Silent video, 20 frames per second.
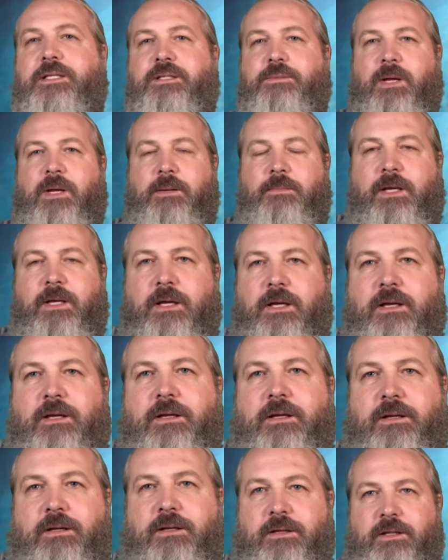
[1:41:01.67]
Maybe
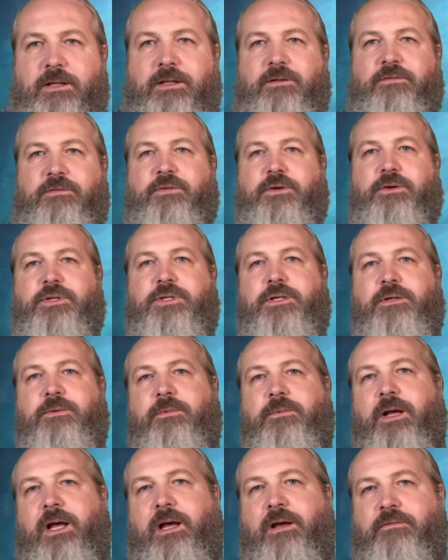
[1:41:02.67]
in the future we'll
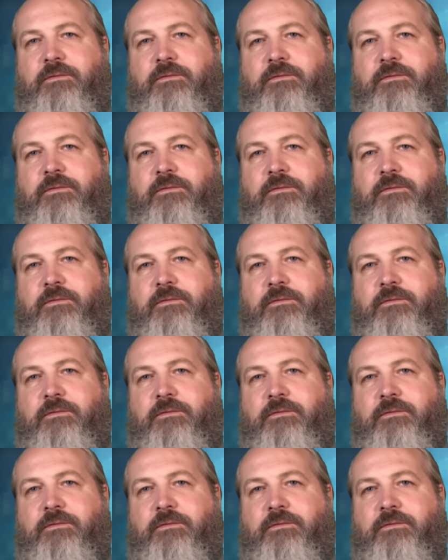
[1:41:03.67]
have an